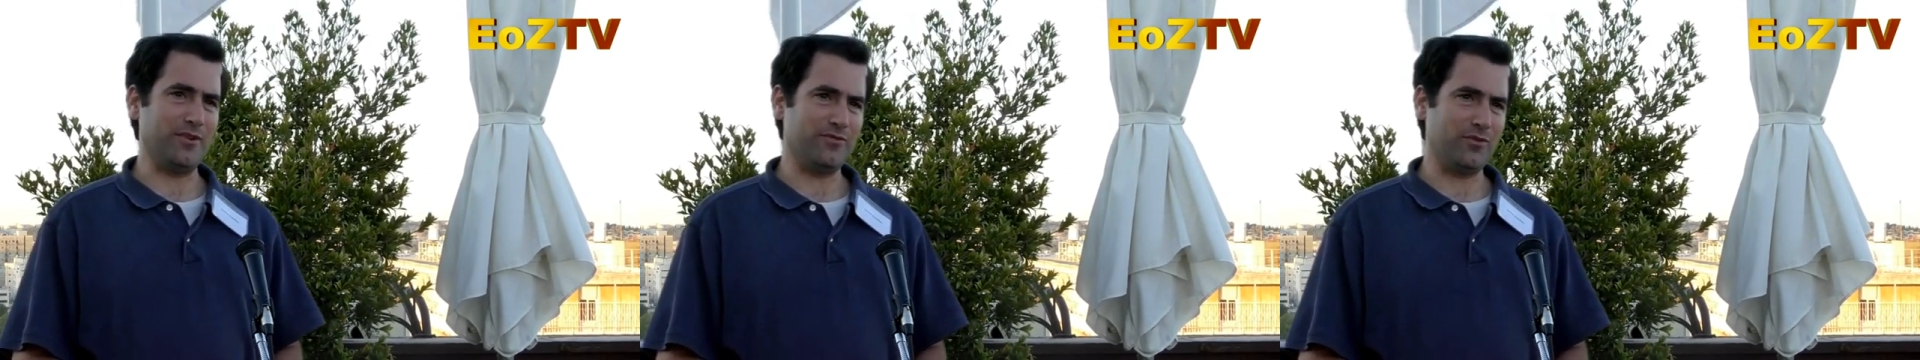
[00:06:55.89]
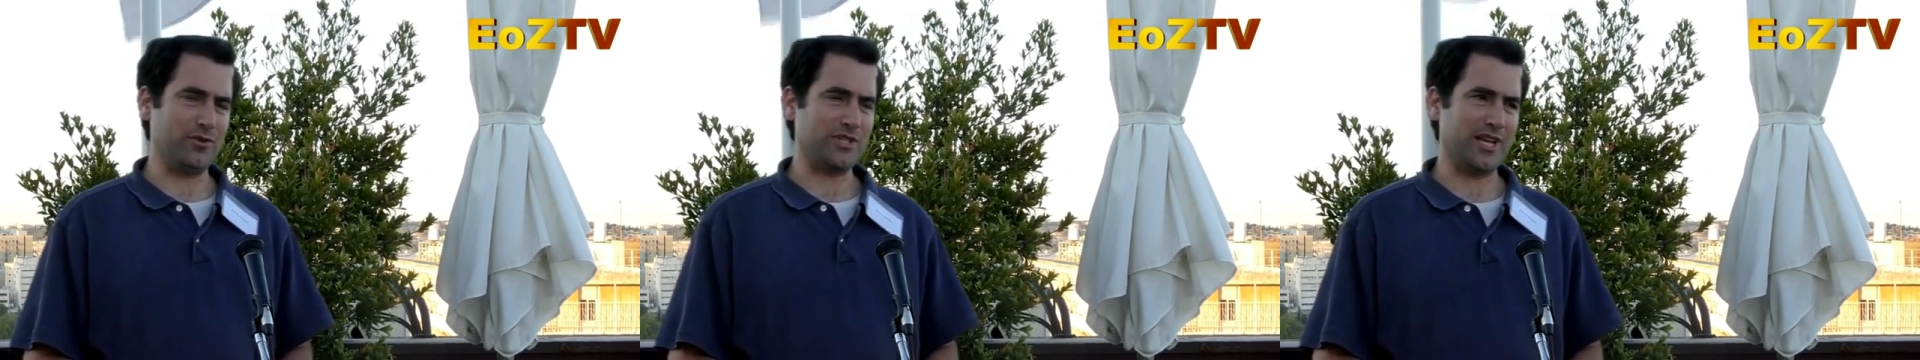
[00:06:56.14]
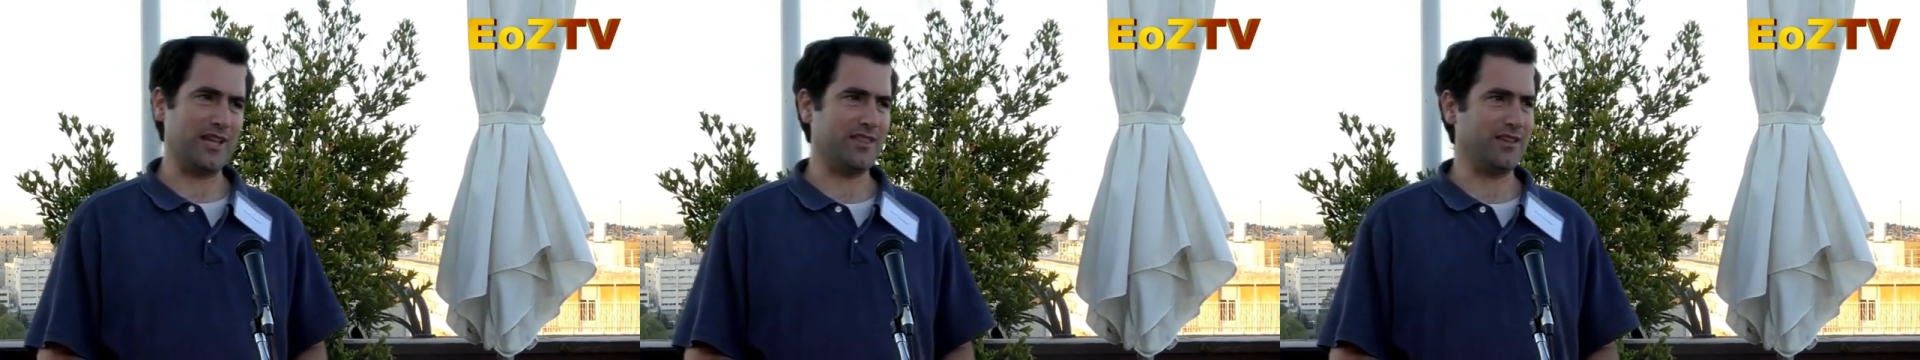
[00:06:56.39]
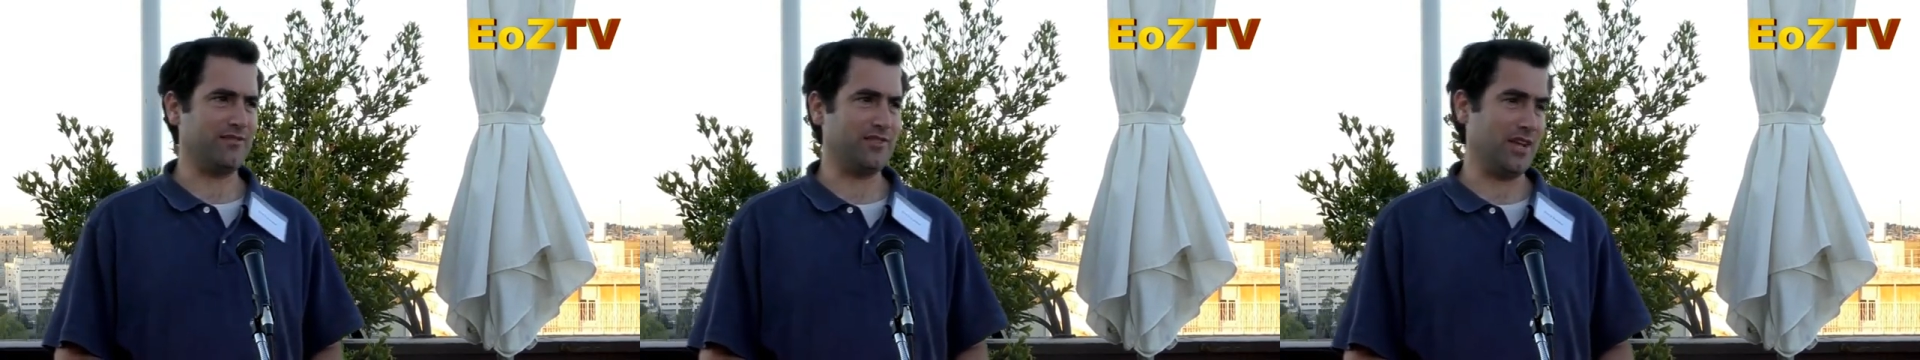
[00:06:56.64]
and of course I can't
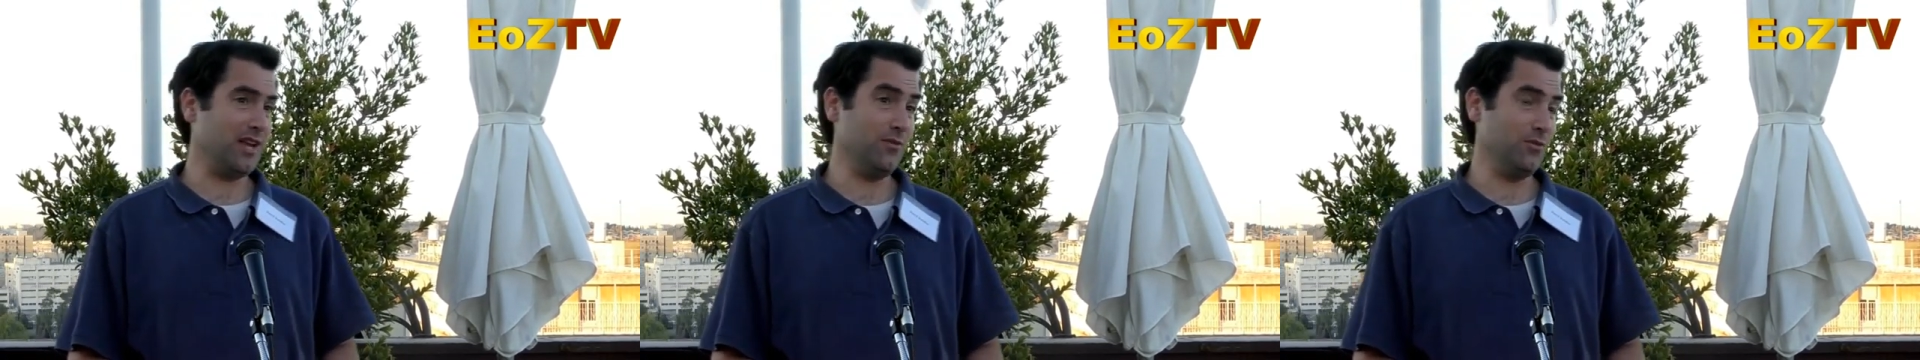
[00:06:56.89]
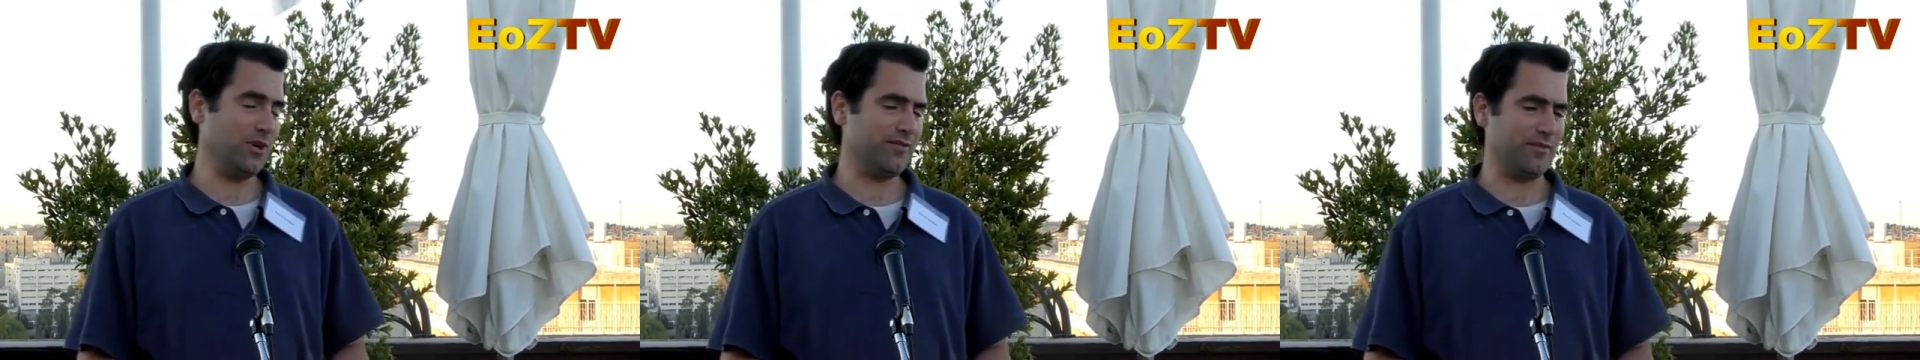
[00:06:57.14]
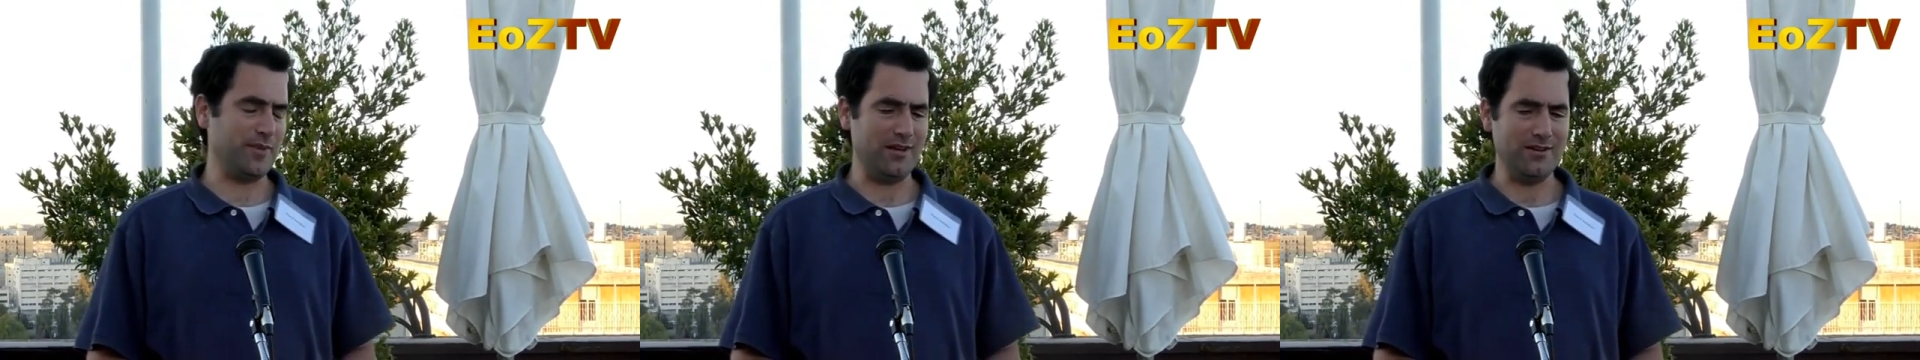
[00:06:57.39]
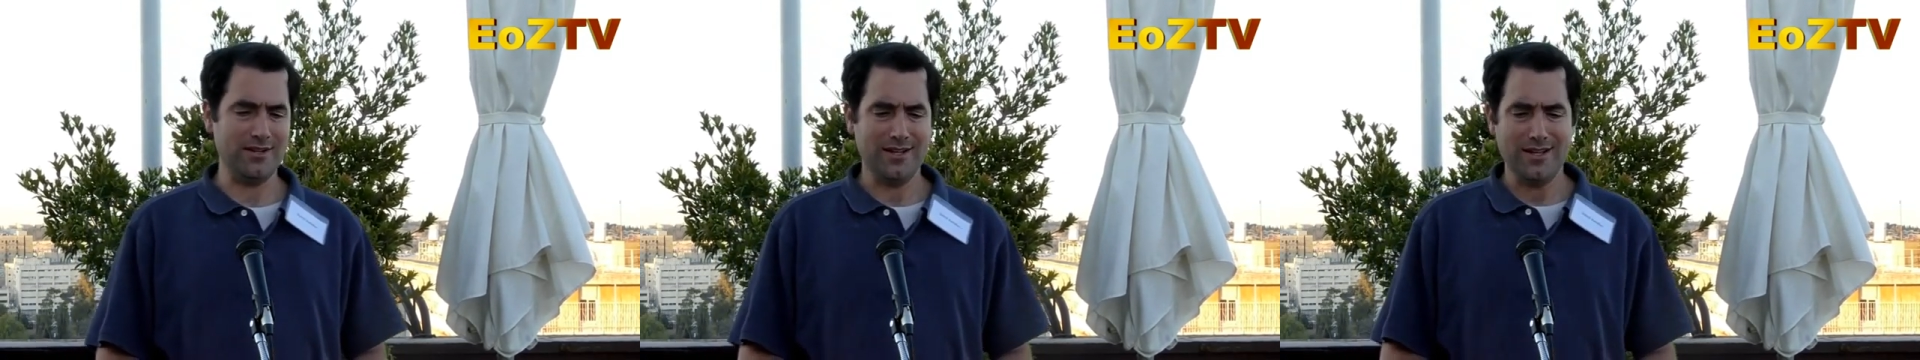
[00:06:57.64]
think of any one of them now.